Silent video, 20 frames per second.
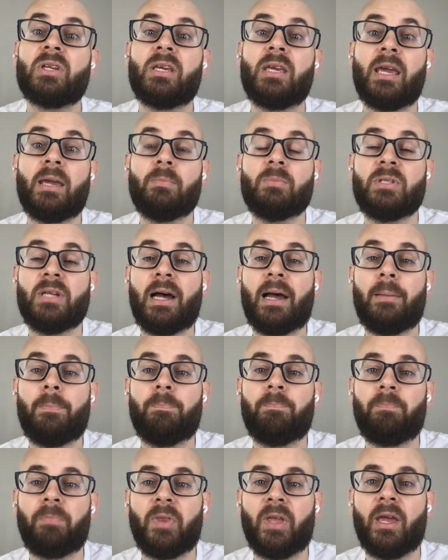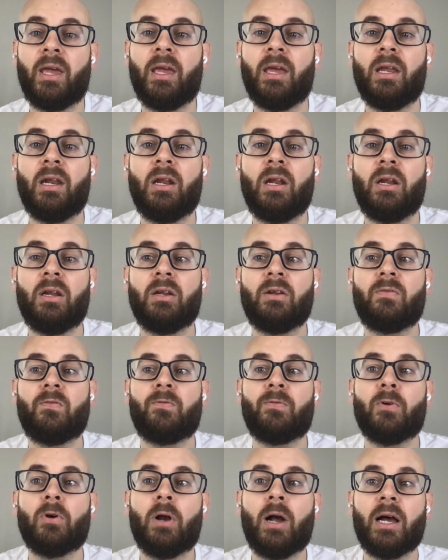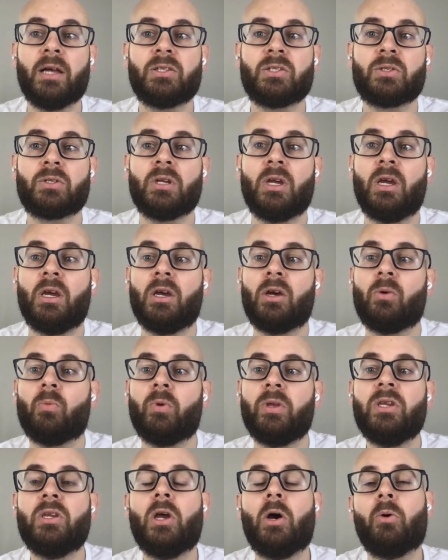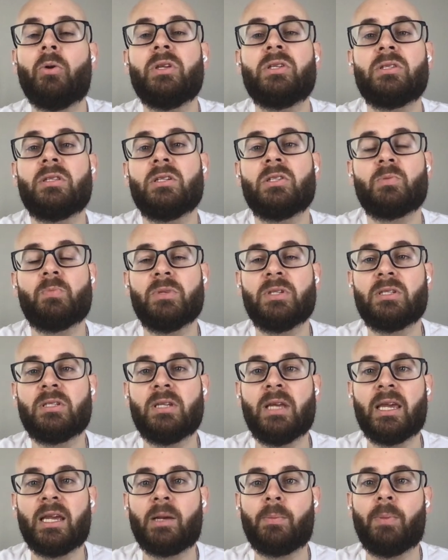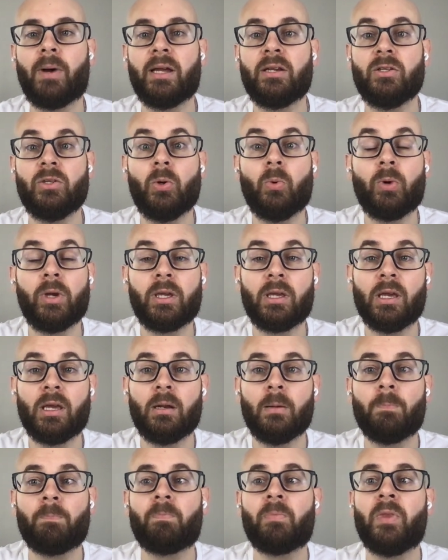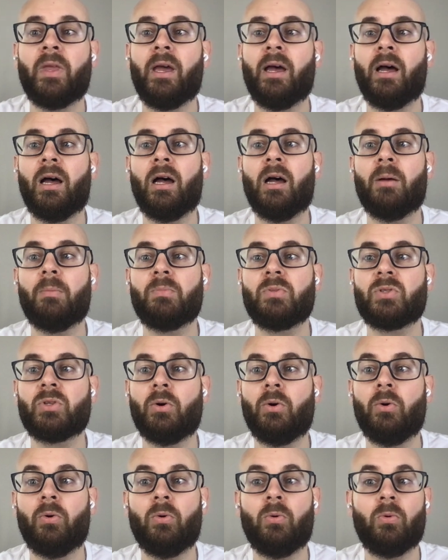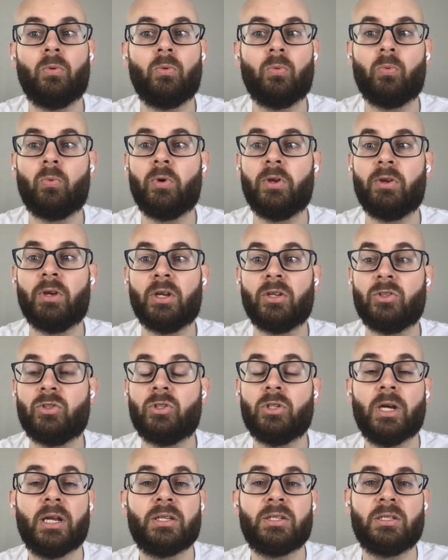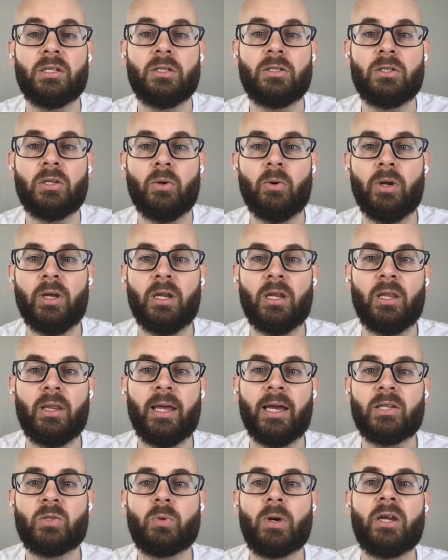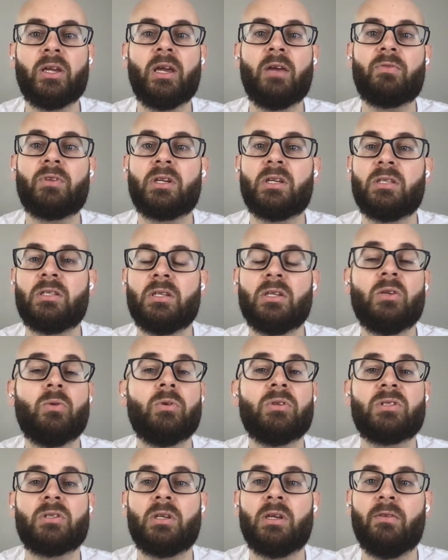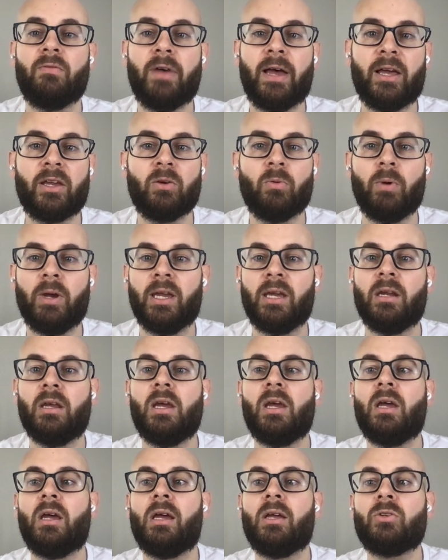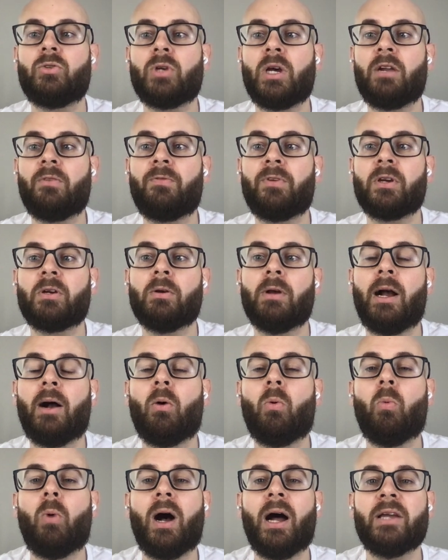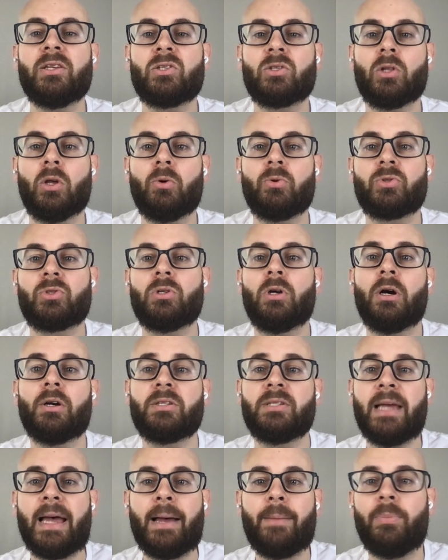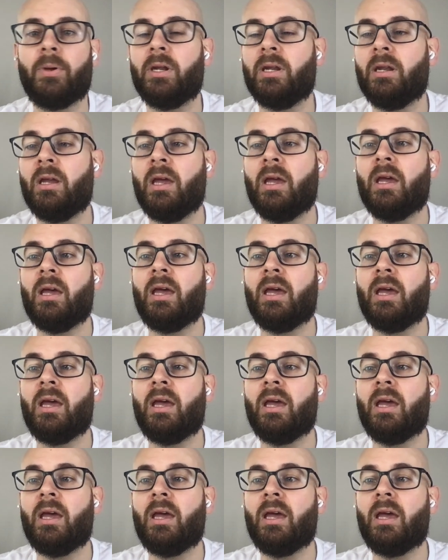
to game time. And for us, we noticed this mistake by doing it. So we adjusted to it. And that's why you have to continuously evaluate and try to figure out why slow starts happen.